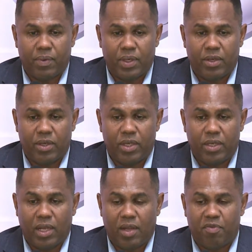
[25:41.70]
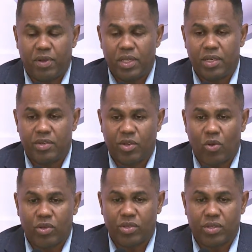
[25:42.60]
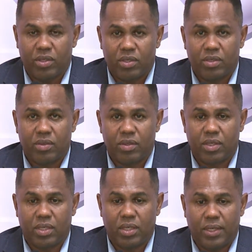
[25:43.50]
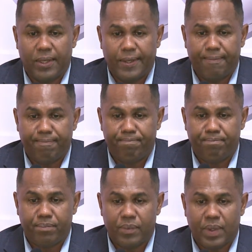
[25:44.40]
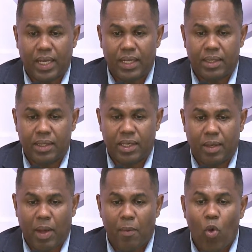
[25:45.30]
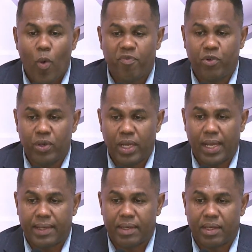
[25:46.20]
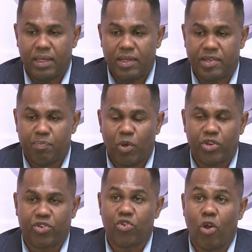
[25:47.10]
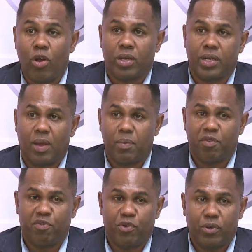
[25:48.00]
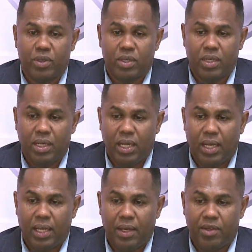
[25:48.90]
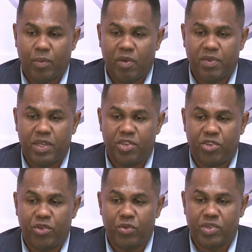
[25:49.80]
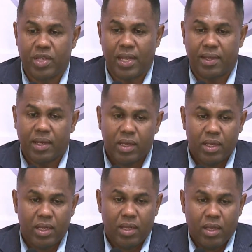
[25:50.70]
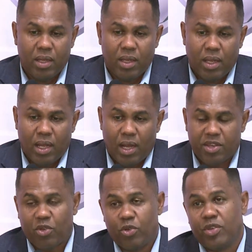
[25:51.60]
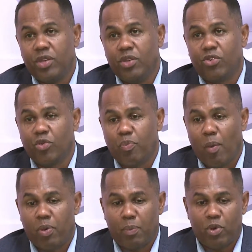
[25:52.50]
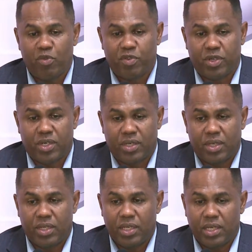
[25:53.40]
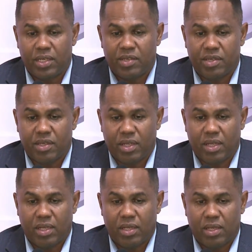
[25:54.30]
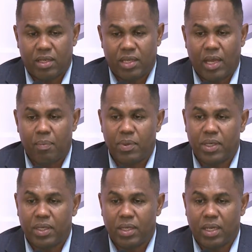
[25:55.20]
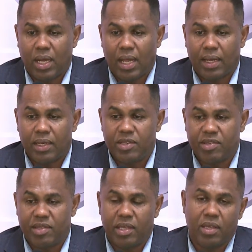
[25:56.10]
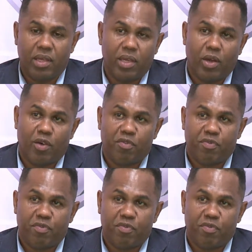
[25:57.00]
the affiliates, the council, and I'm hopeful that it's much stronger than before. And some of the issues that has continued to pop up over the years can be at least taken care of